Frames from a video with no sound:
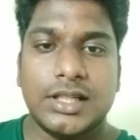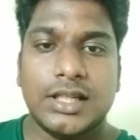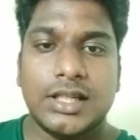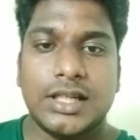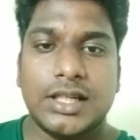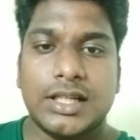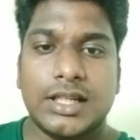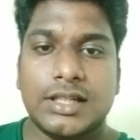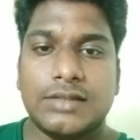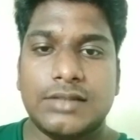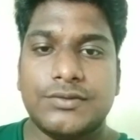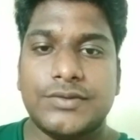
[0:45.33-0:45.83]

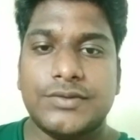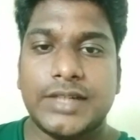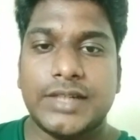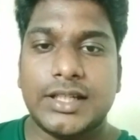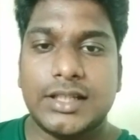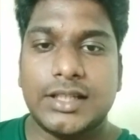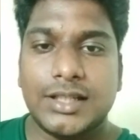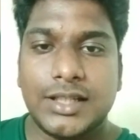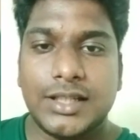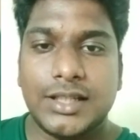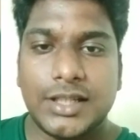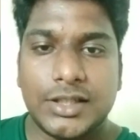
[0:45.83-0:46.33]
And
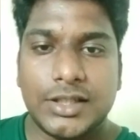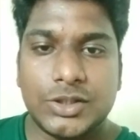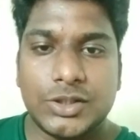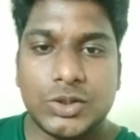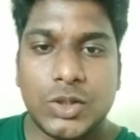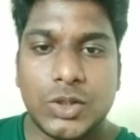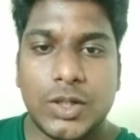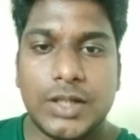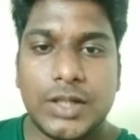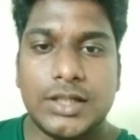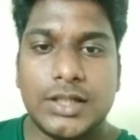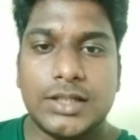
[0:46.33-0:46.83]
finally, I
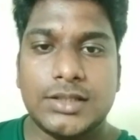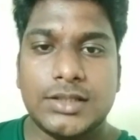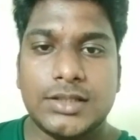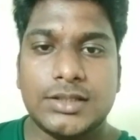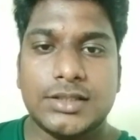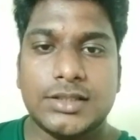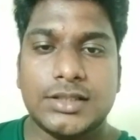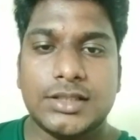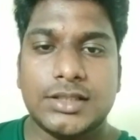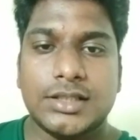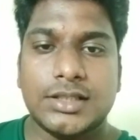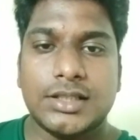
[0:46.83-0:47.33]
joined in
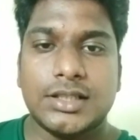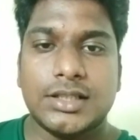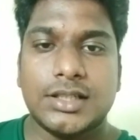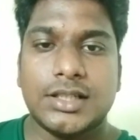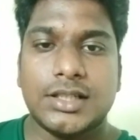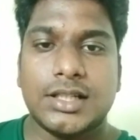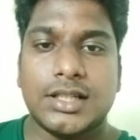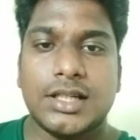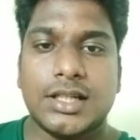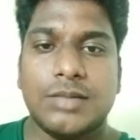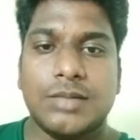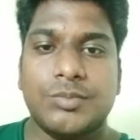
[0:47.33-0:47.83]

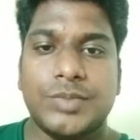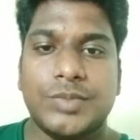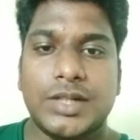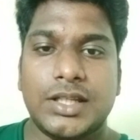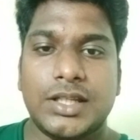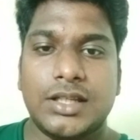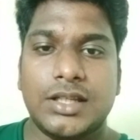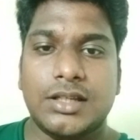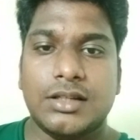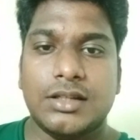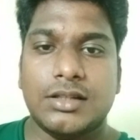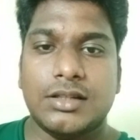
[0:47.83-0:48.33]
the
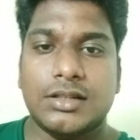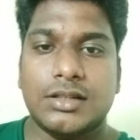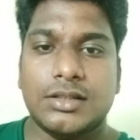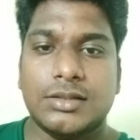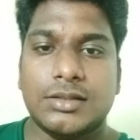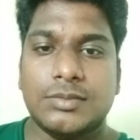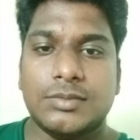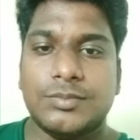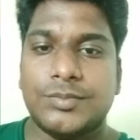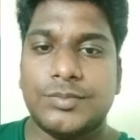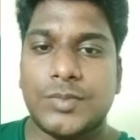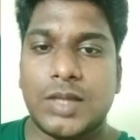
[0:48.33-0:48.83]
company
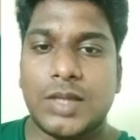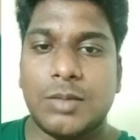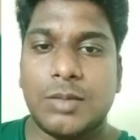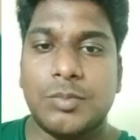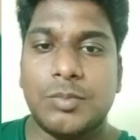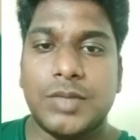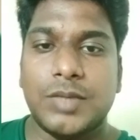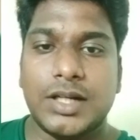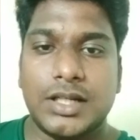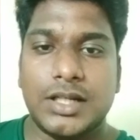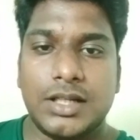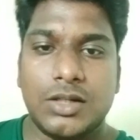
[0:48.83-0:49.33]

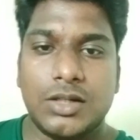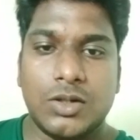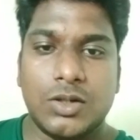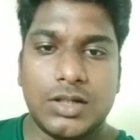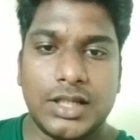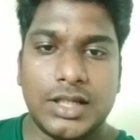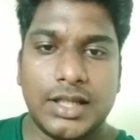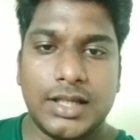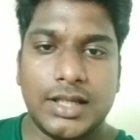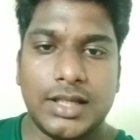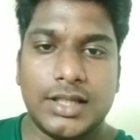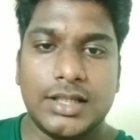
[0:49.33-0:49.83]

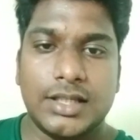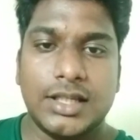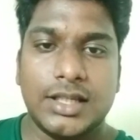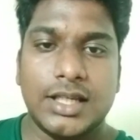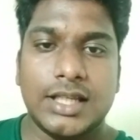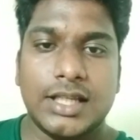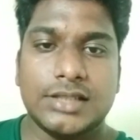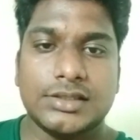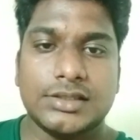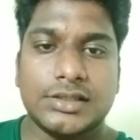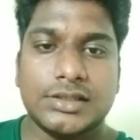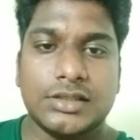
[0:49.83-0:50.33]
buddy.ai
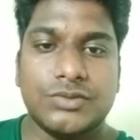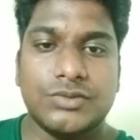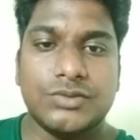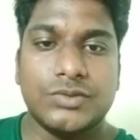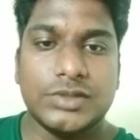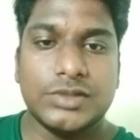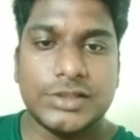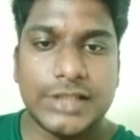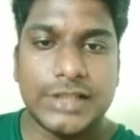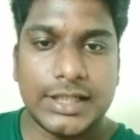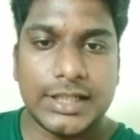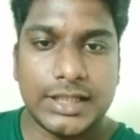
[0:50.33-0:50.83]
as a full
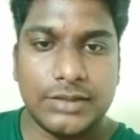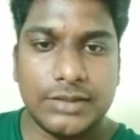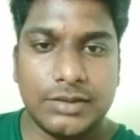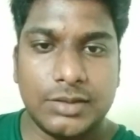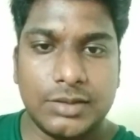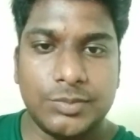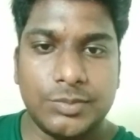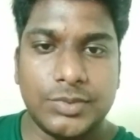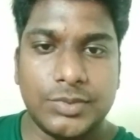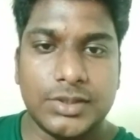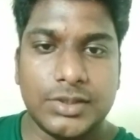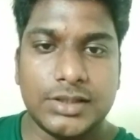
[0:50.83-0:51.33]
stack
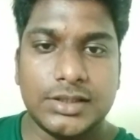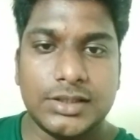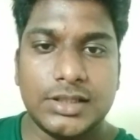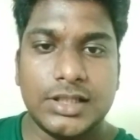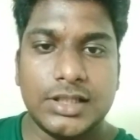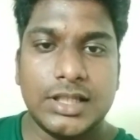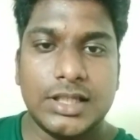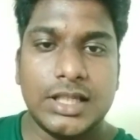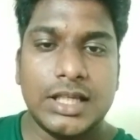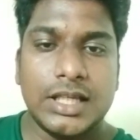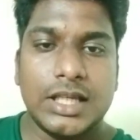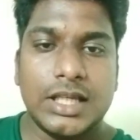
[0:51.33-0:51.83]
developer
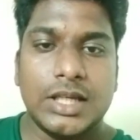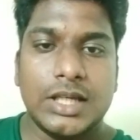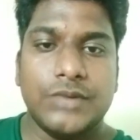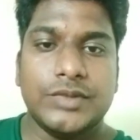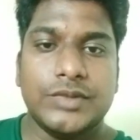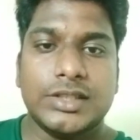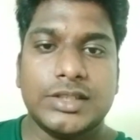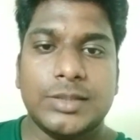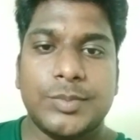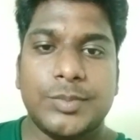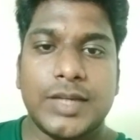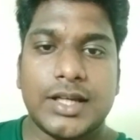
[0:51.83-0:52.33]

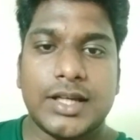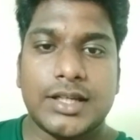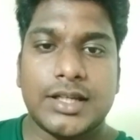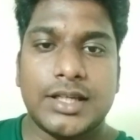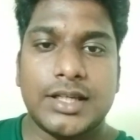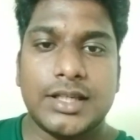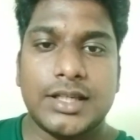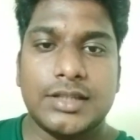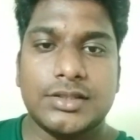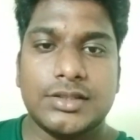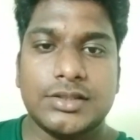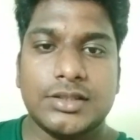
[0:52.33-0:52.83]
with a
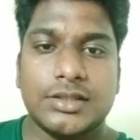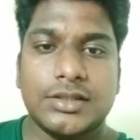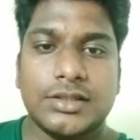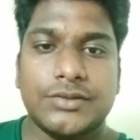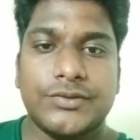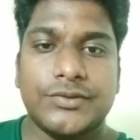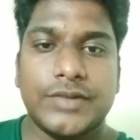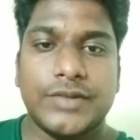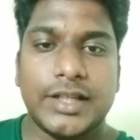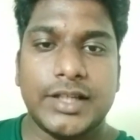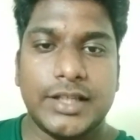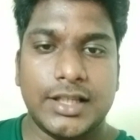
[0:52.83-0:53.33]
package 5
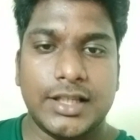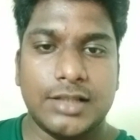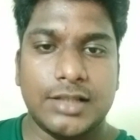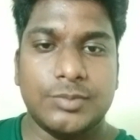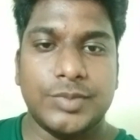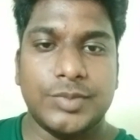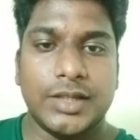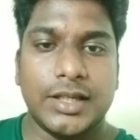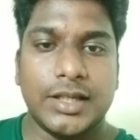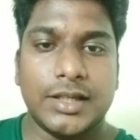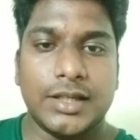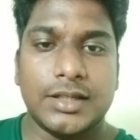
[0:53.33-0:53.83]

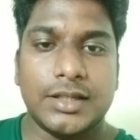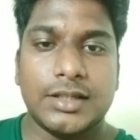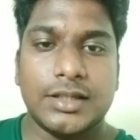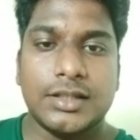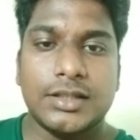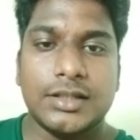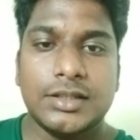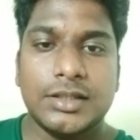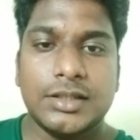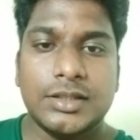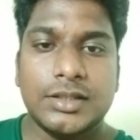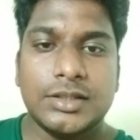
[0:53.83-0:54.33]
LPA.
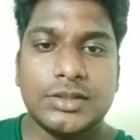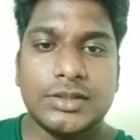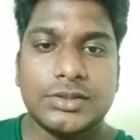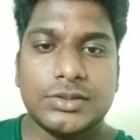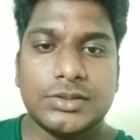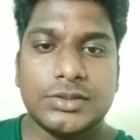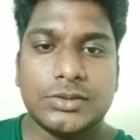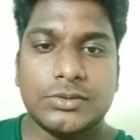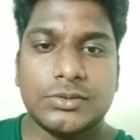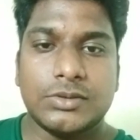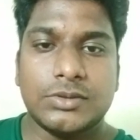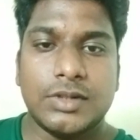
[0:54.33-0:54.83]

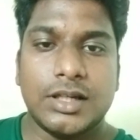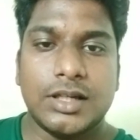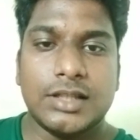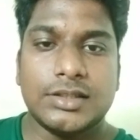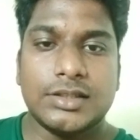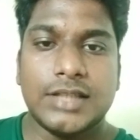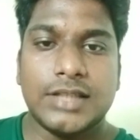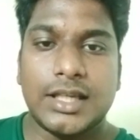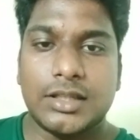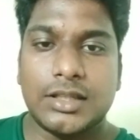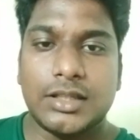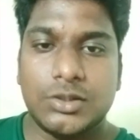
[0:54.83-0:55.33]
So
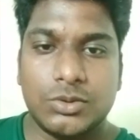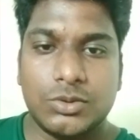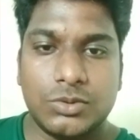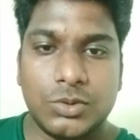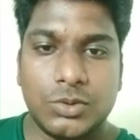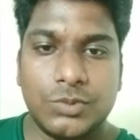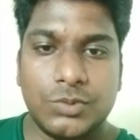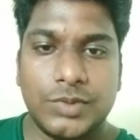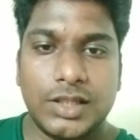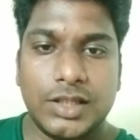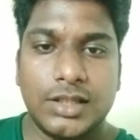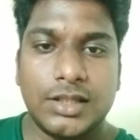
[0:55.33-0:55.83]
thank you,
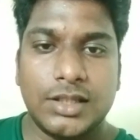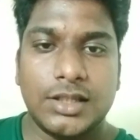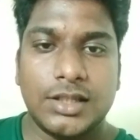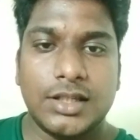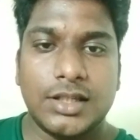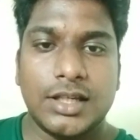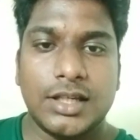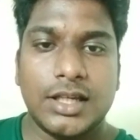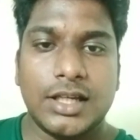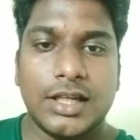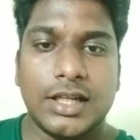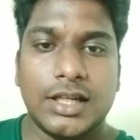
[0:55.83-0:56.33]

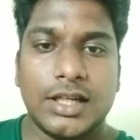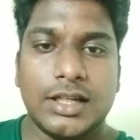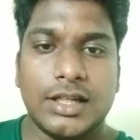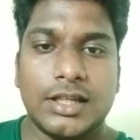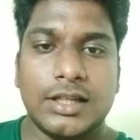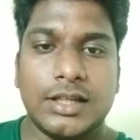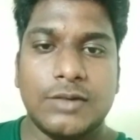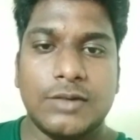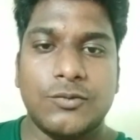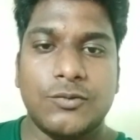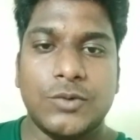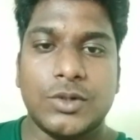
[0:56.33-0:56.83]

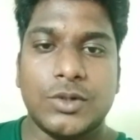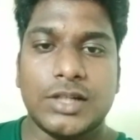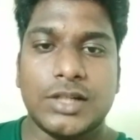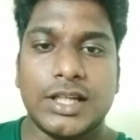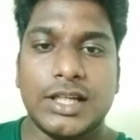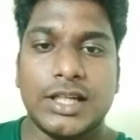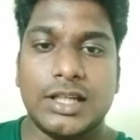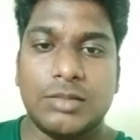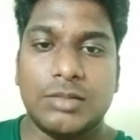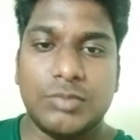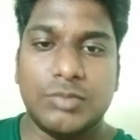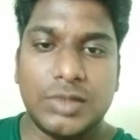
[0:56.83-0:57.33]
GUVI, for
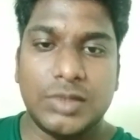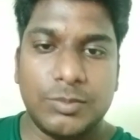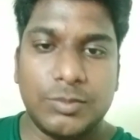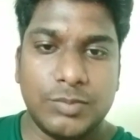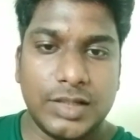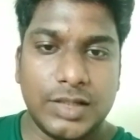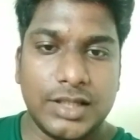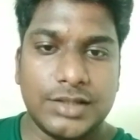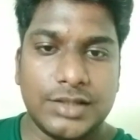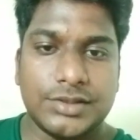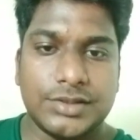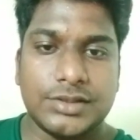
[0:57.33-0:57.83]
getting me
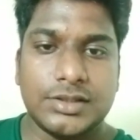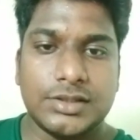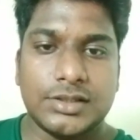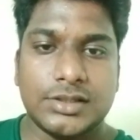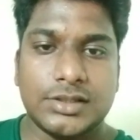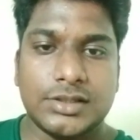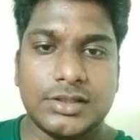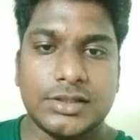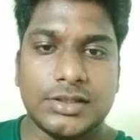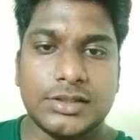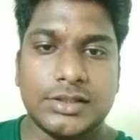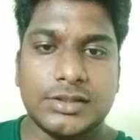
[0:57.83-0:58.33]
placed
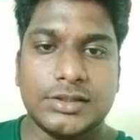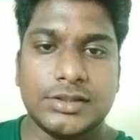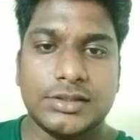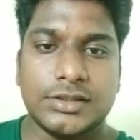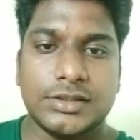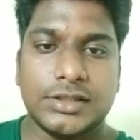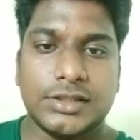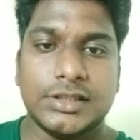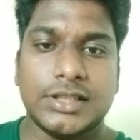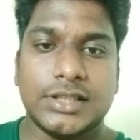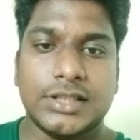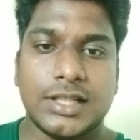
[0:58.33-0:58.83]

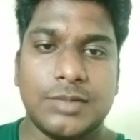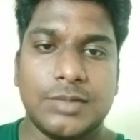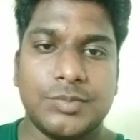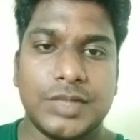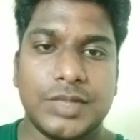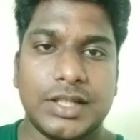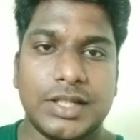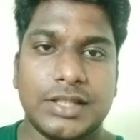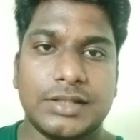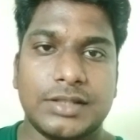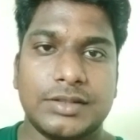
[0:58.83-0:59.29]
in the company.